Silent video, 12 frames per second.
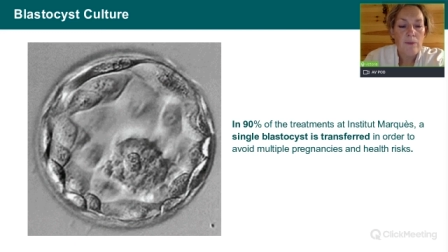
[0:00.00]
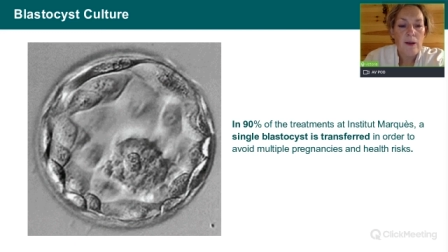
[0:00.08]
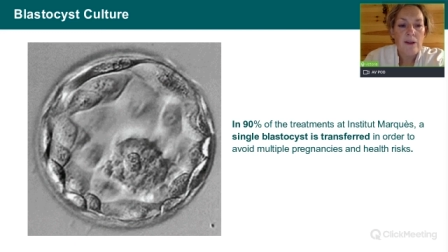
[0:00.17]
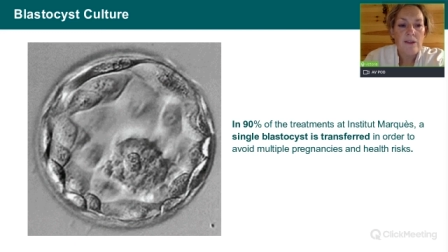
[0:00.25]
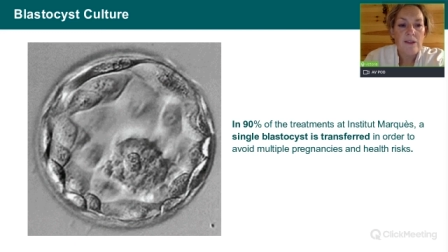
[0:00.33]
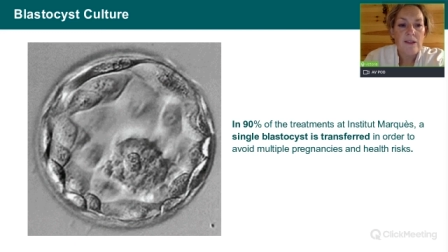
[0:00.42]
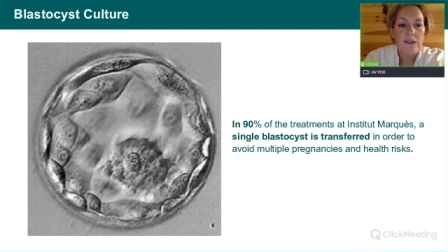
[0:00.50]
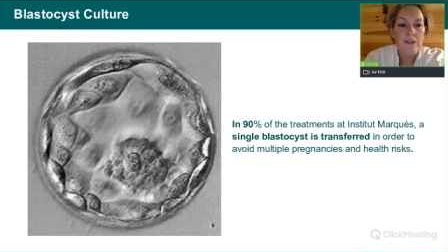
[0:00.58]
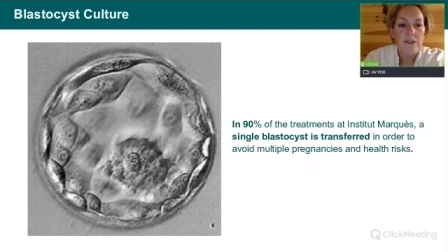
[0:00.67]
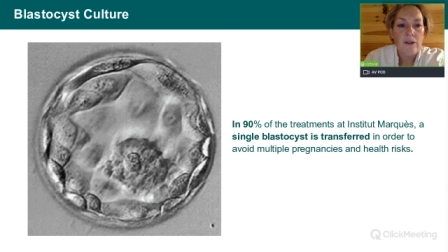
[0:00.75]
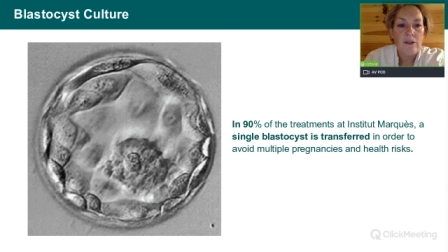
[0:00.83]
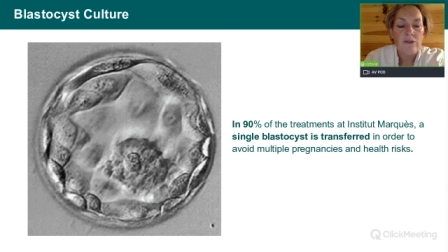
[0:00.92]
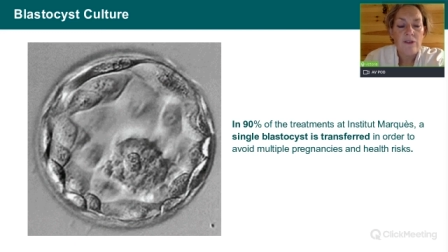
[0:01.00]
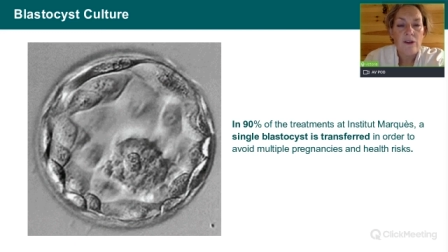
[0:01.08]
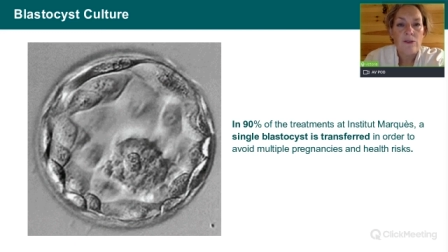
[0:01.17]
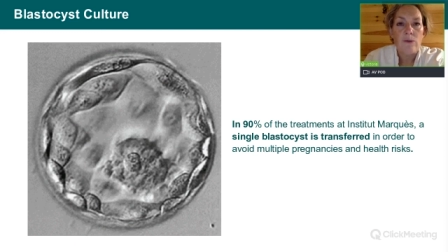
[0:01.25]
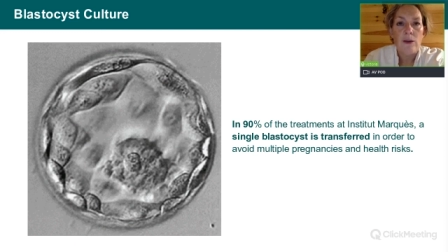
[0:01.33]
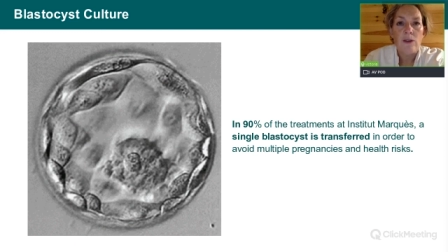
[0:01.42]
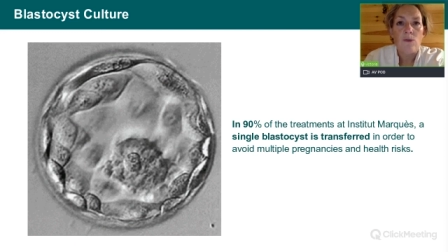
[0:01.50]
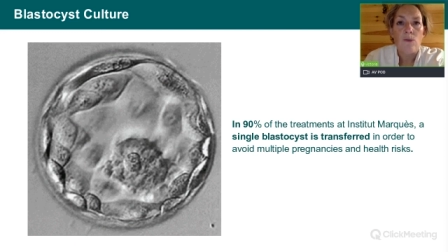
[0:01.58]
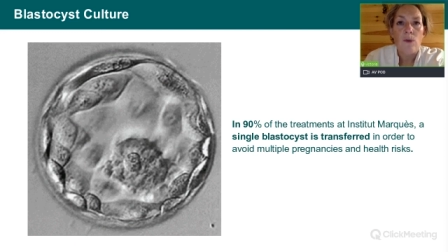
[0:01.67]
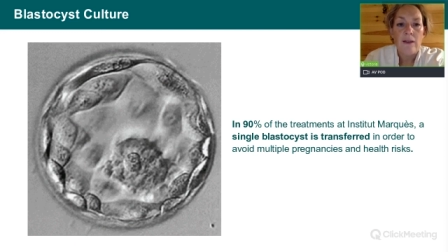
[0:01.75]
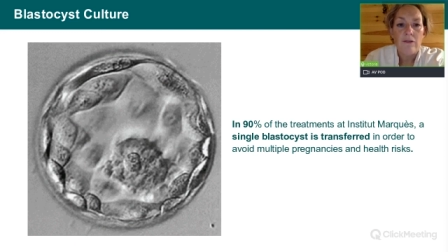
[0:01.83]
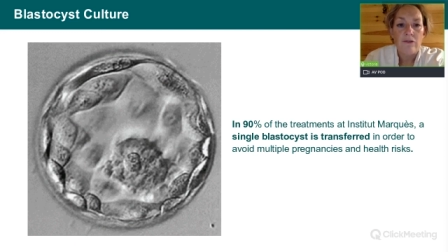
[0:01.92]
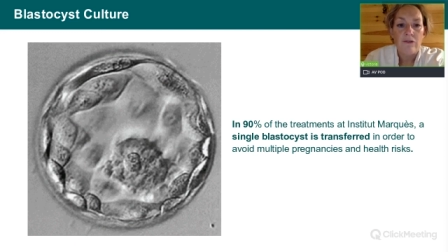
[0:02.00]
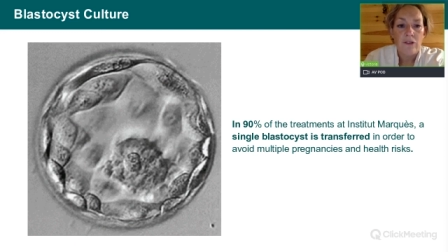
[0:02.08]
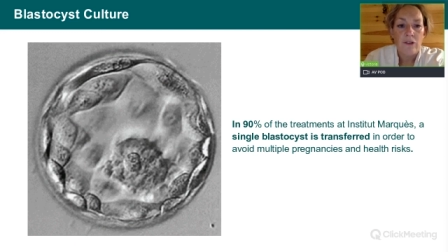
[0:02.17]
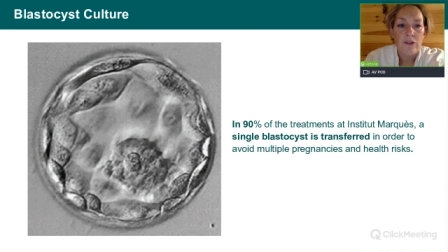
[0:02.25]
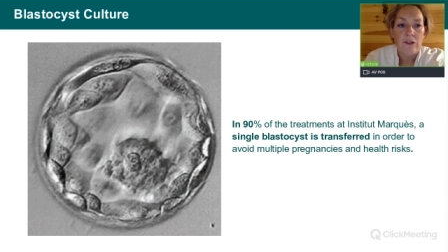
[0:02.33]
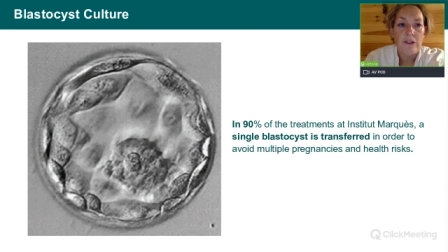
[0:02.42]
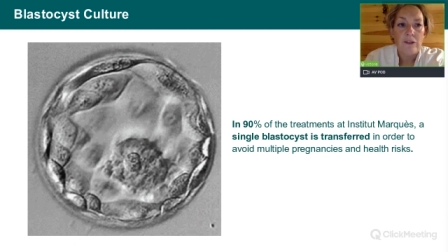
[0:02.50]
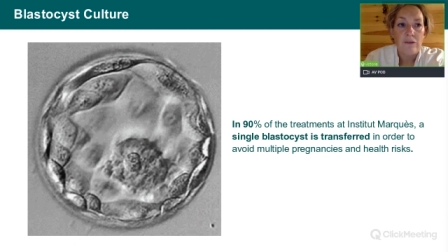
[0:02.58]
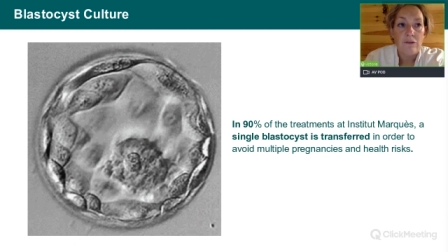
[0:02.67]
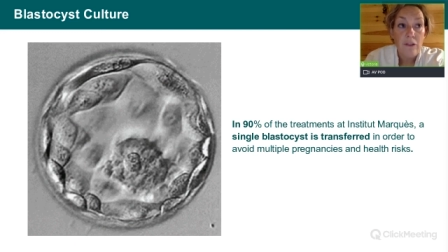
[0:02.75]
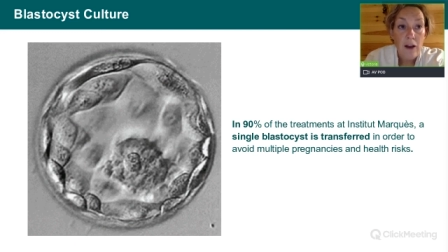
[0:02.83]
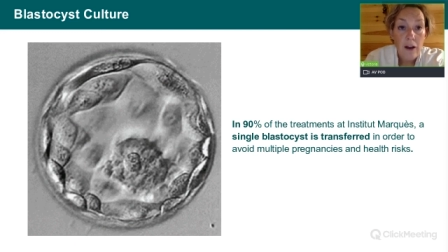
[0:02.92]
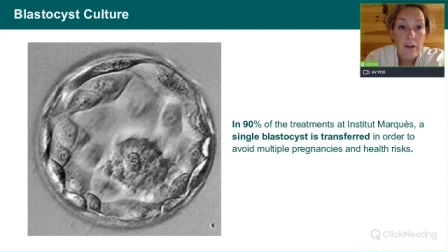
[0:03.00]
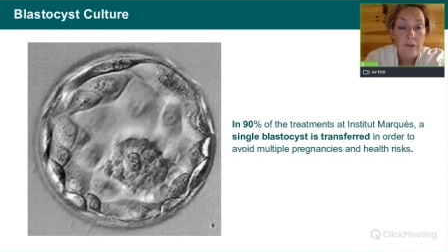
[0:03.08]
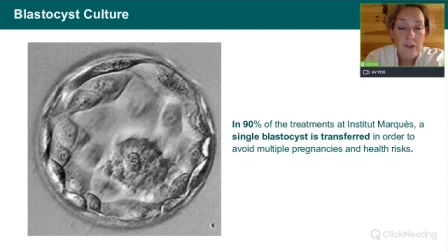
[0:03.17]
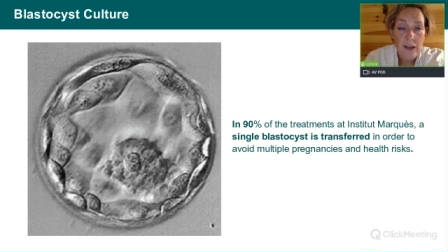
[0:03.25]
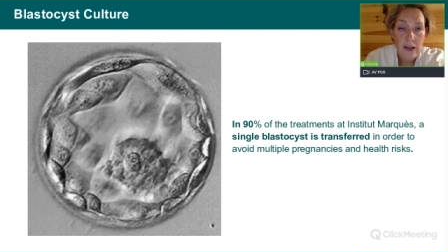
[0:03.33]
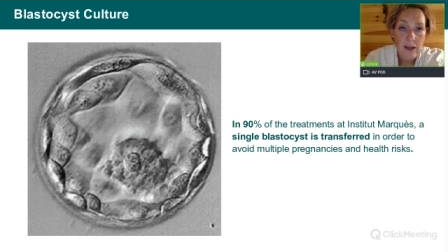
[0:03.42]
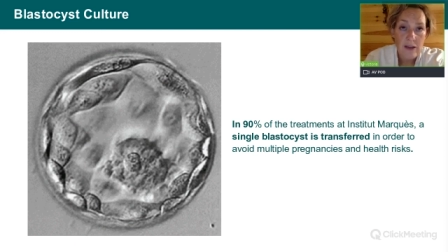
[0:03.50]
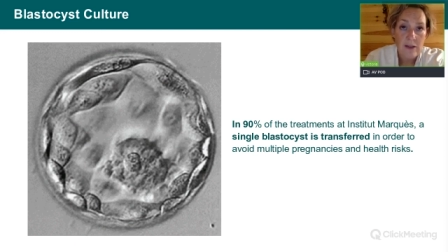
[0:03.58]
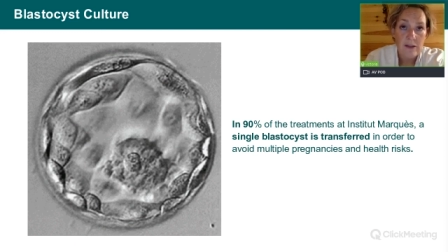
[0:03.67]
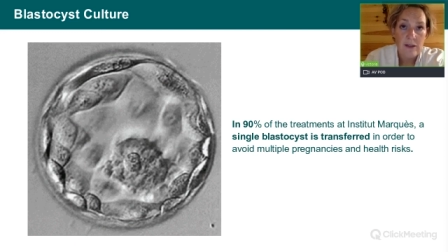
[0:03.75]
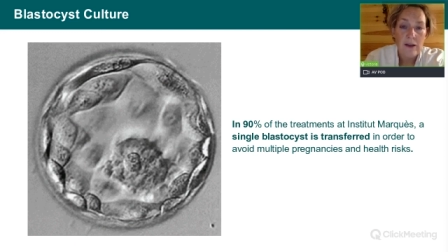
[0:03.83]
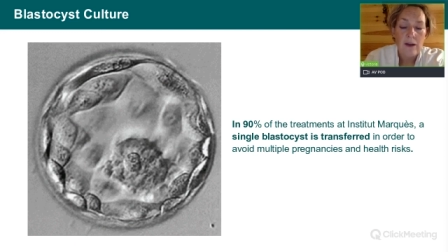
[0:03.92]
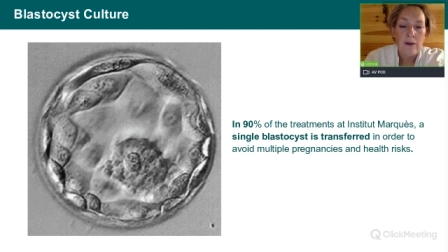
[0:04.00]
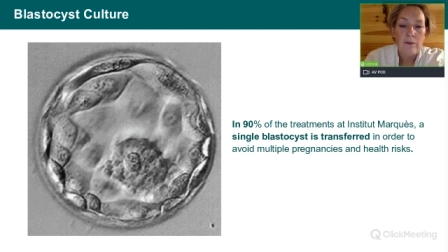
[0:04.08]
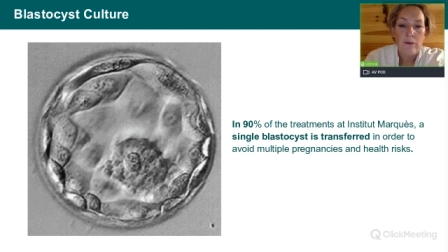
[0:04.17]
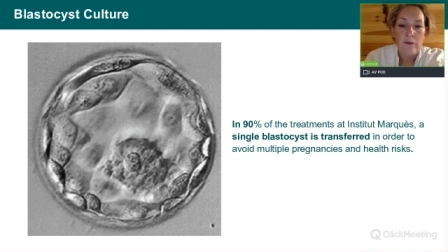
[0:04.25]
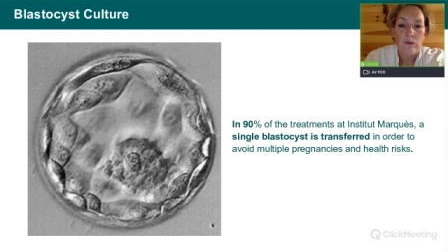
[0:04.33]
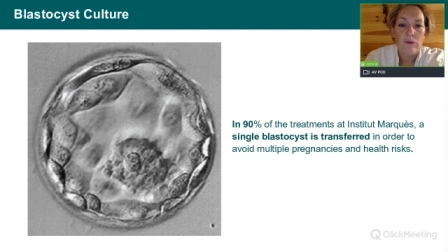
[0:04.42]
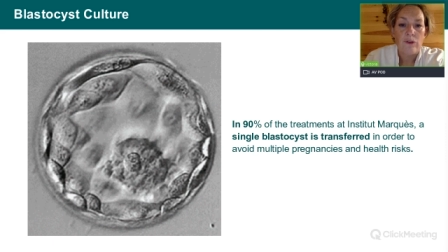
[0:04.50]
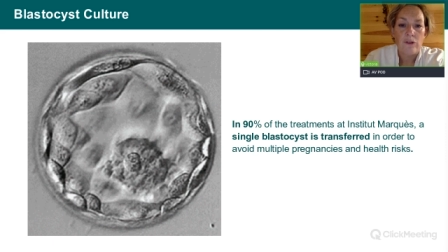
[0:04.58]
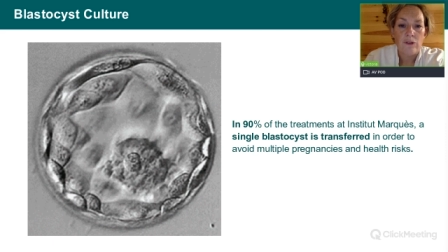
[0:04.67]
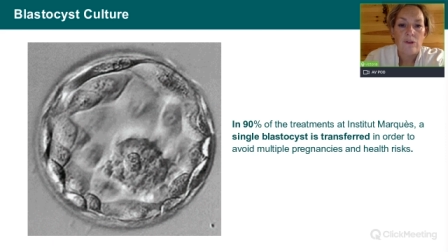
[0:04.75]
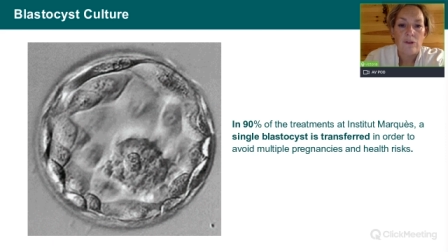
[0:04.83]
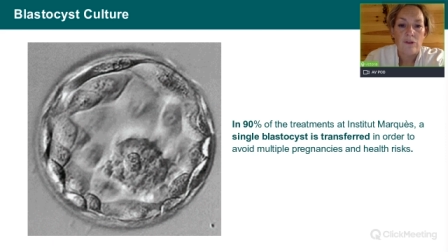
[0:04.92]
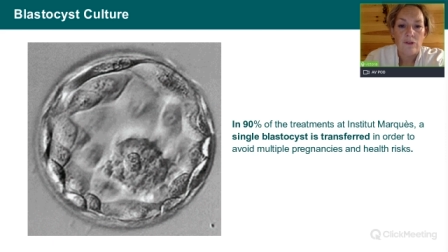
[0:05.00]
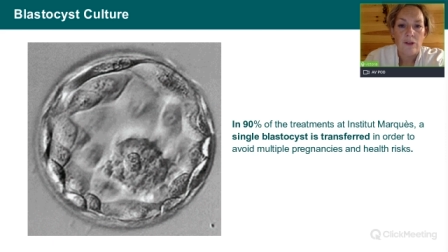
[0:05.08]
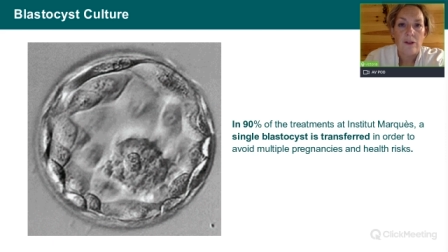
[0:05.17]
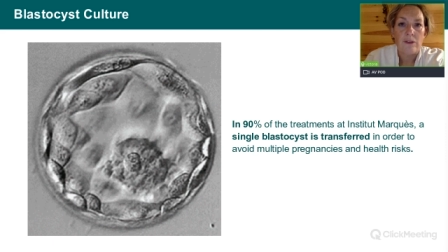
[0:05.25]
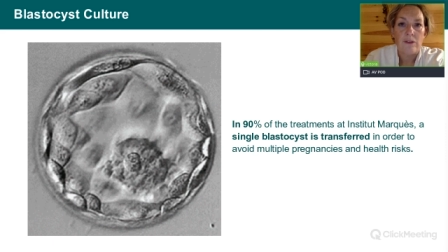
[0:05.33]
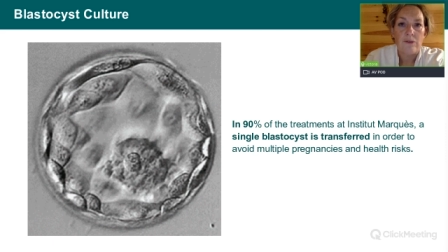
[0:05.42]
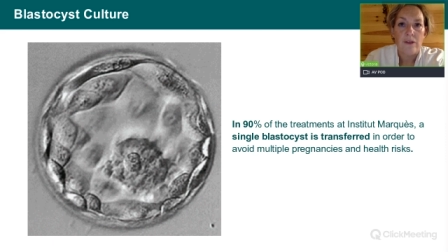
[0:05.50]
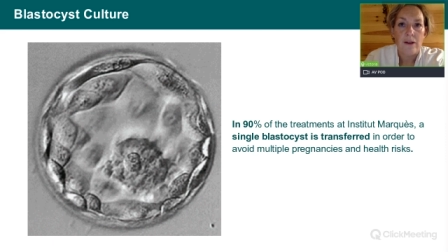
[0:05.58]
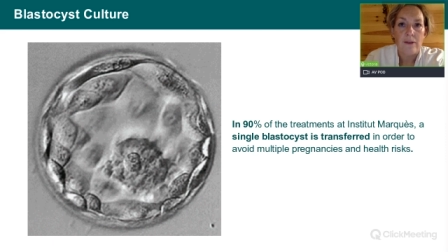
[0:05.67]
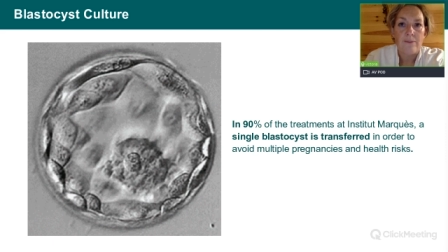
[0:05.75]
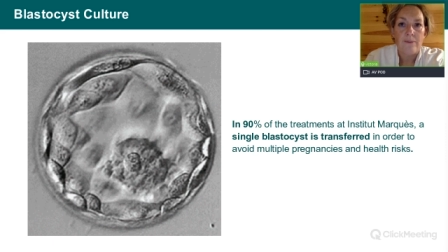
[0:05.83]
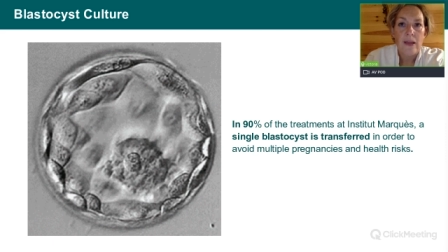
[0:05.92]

A blastocyst transfer is where you wait for five days before you do the transfer.